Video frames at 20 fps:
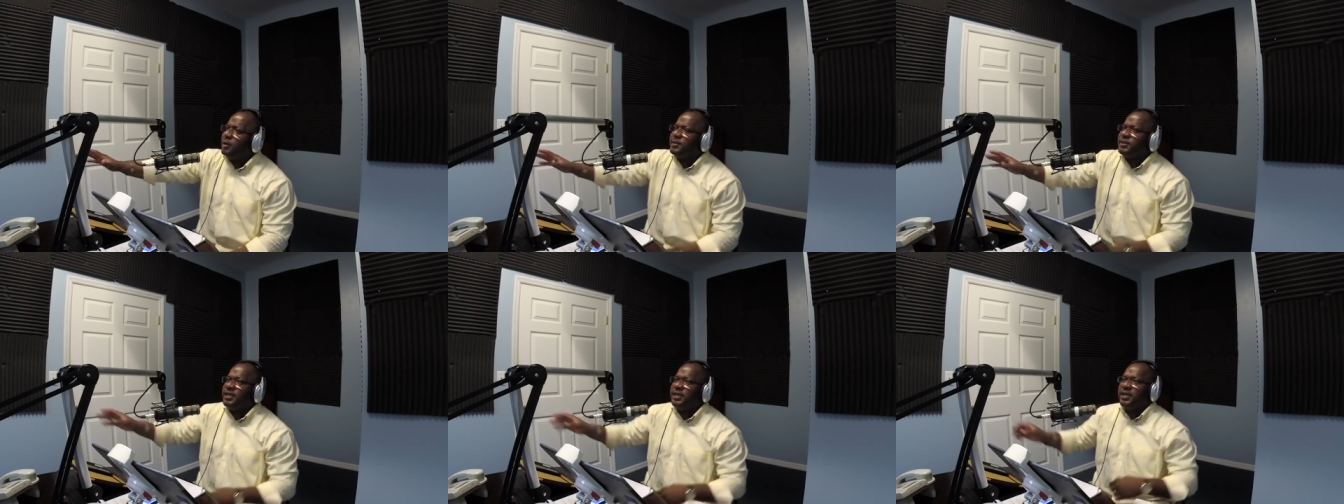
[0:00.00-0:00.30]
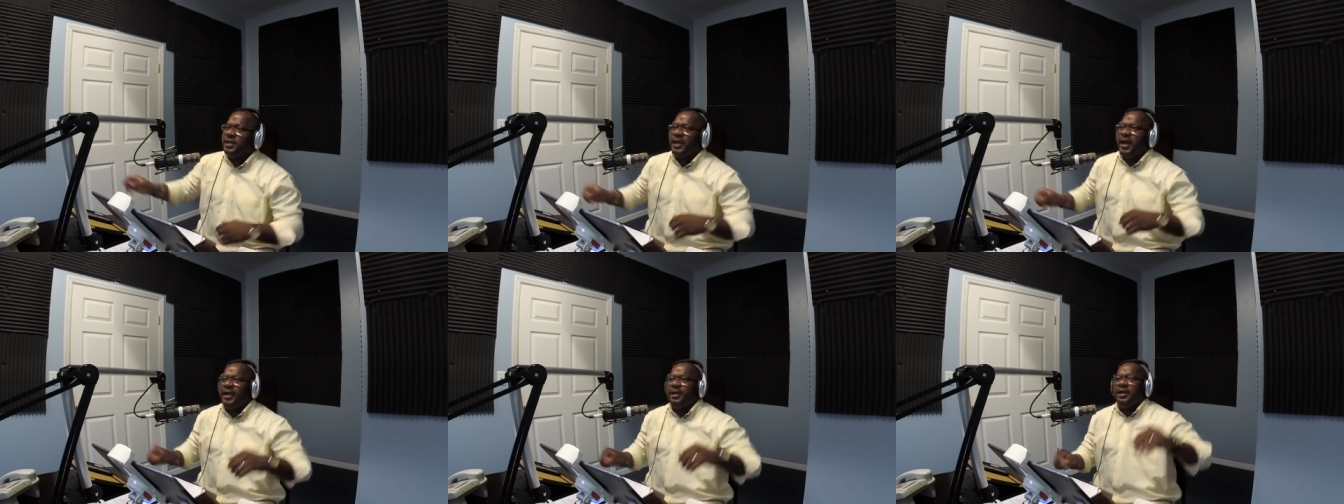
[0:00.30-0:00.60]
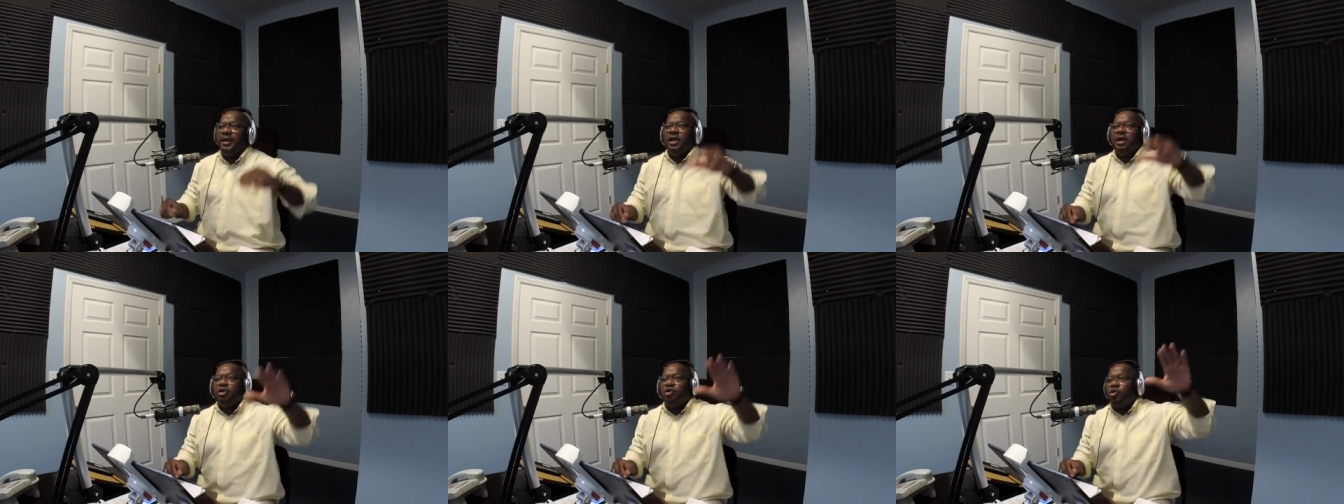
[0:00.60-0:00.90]
hours of the
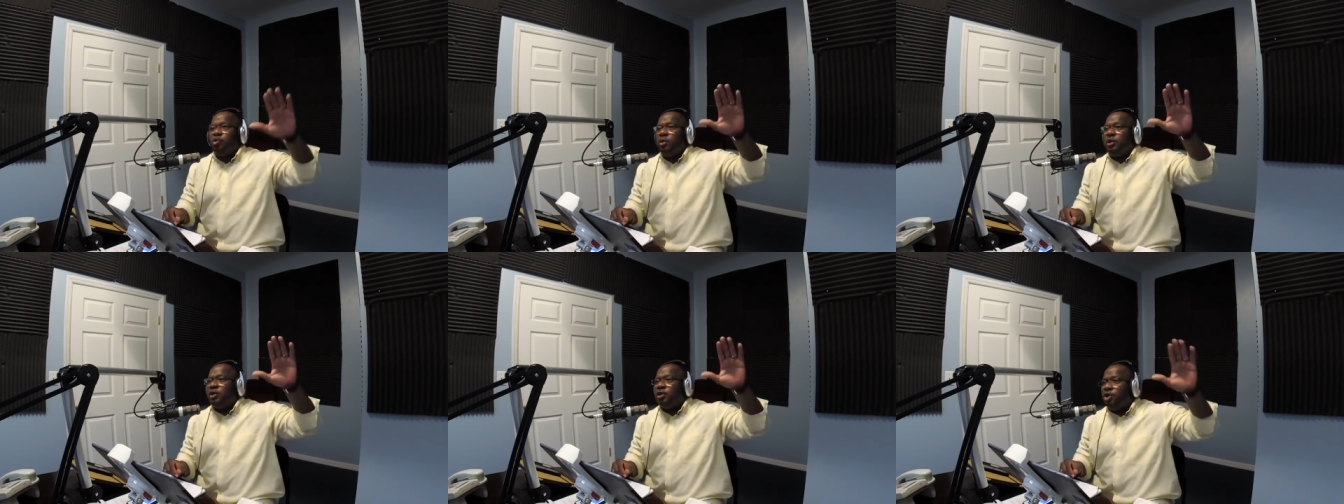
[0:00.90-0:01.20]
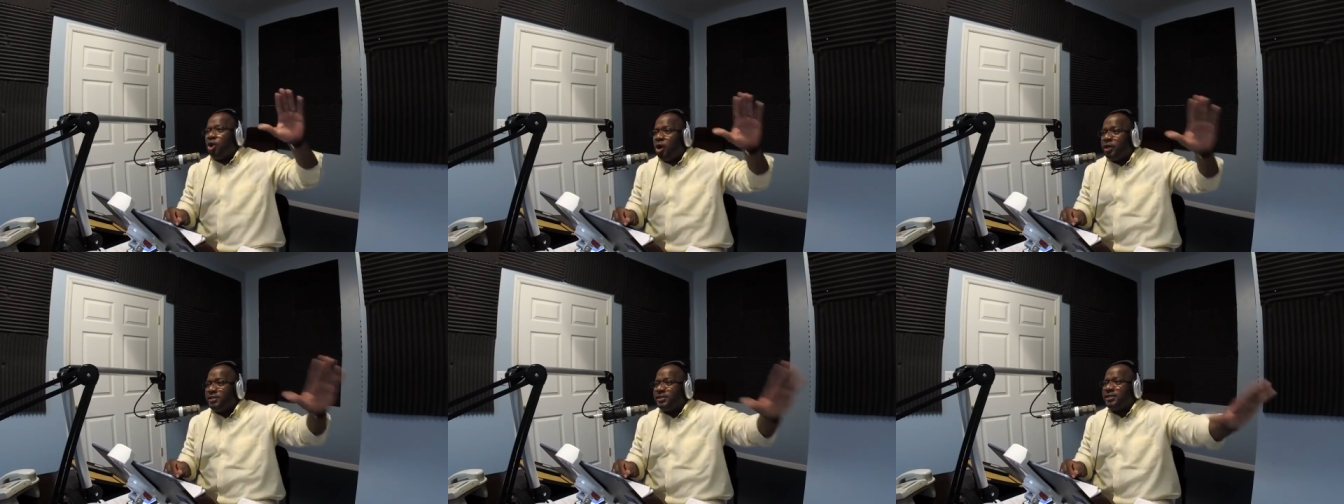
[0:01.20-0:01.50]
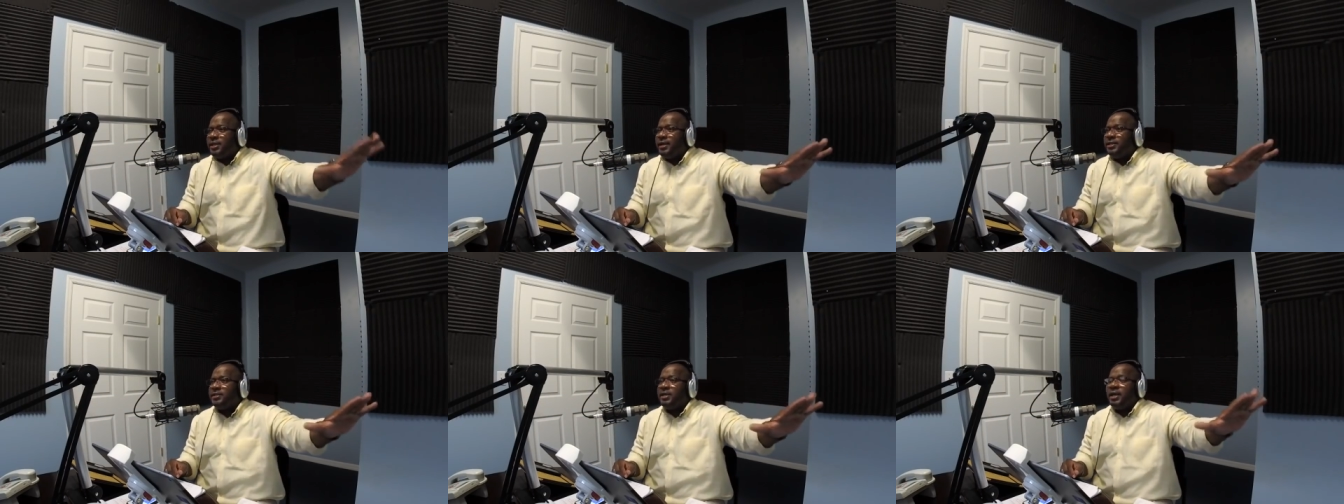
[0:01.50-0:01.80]
night doing
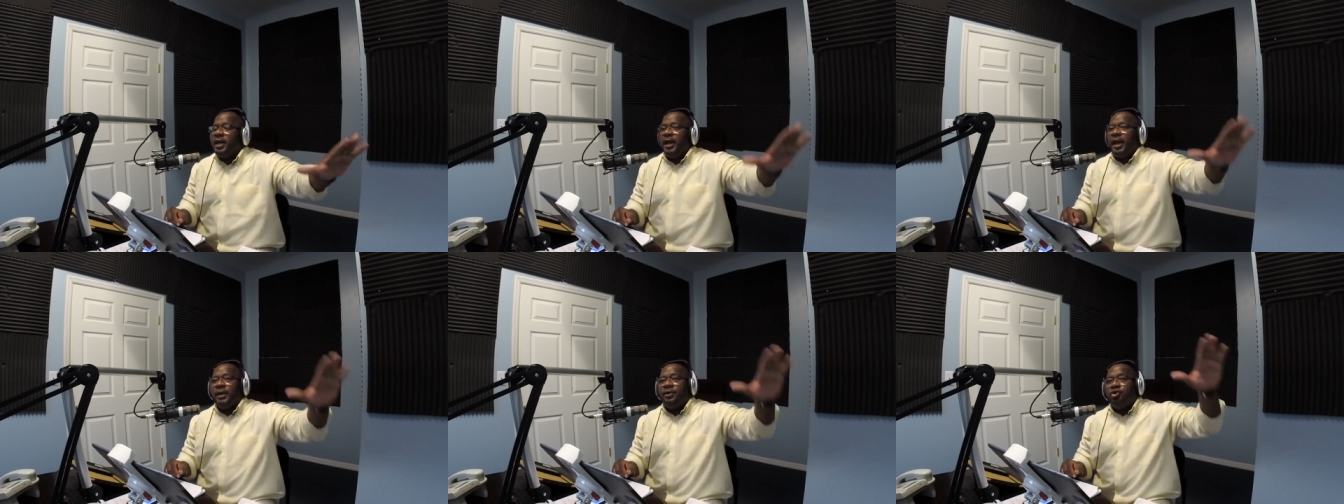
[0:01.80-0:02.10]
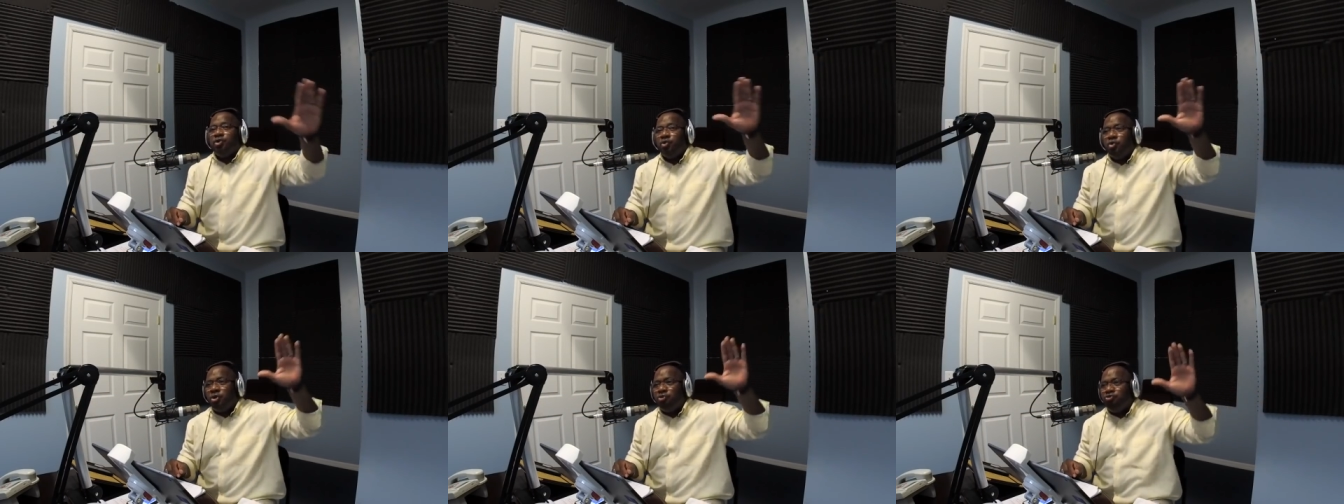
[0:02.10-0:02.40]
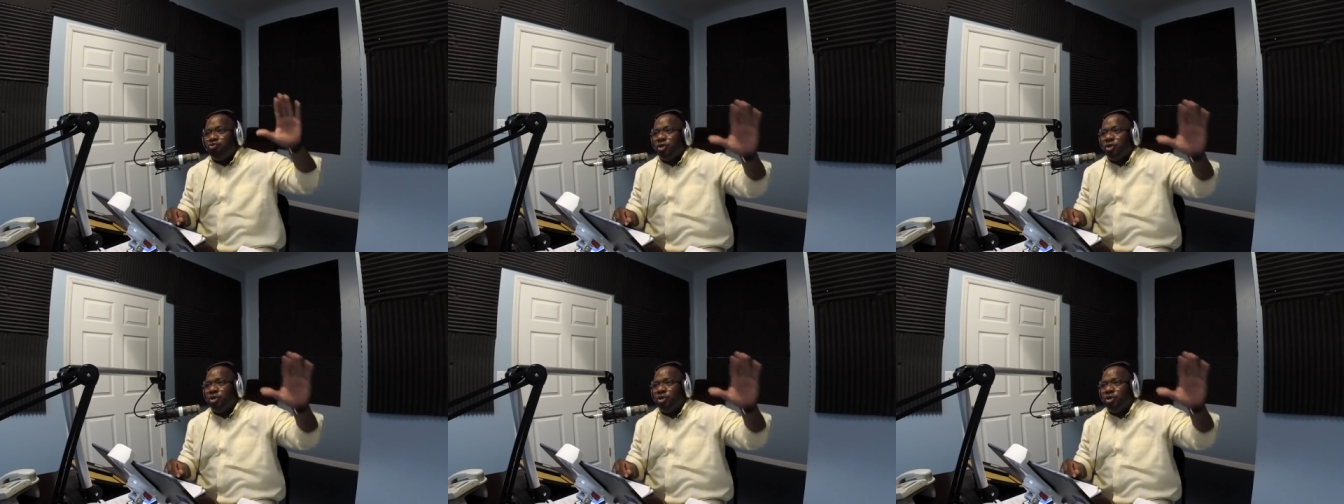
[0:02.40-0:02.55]
nonsense and doing